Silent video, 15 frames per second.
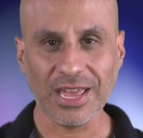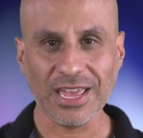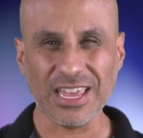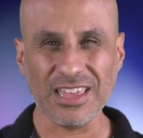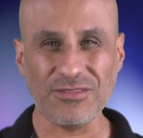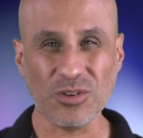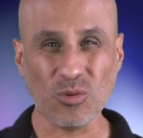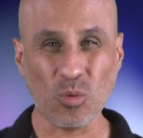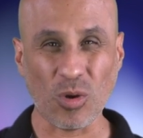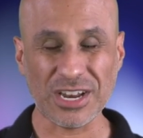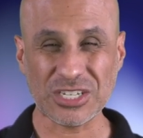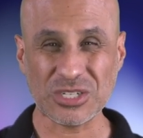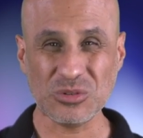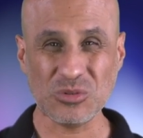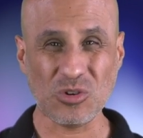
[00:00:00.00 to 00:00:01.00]
if you
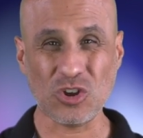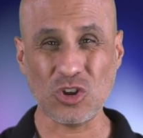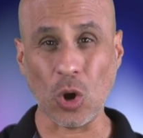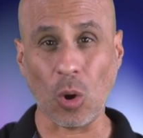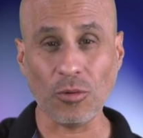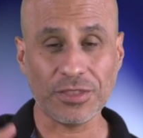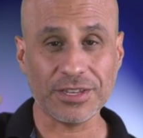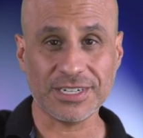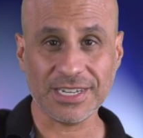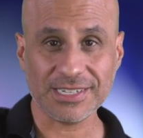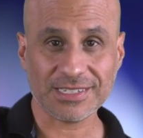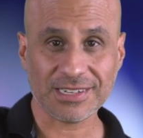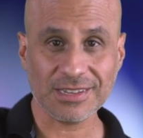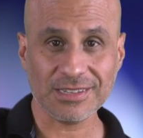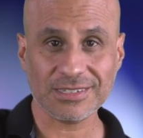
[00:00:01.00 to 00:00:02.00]
want to go the
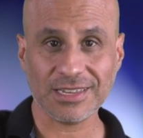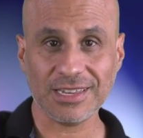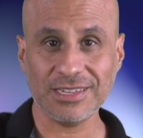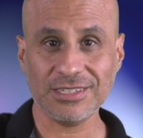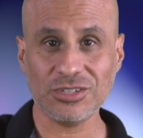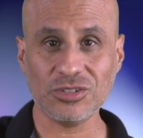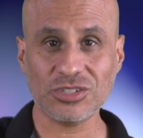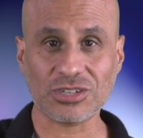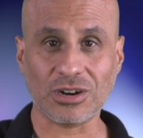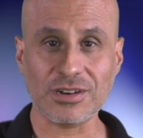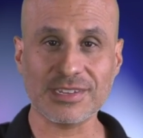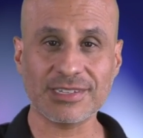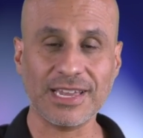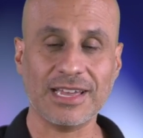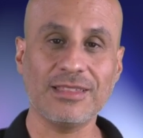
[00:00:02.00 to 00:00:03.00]
distance, is you
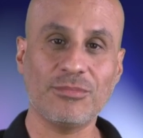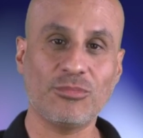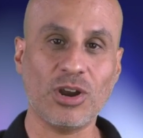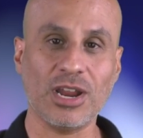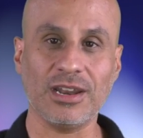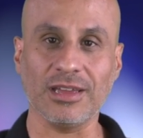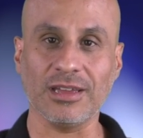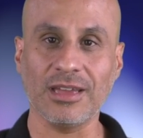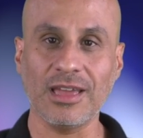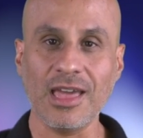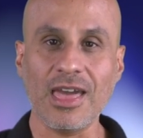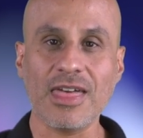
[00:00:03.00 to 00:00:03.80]
start celebrating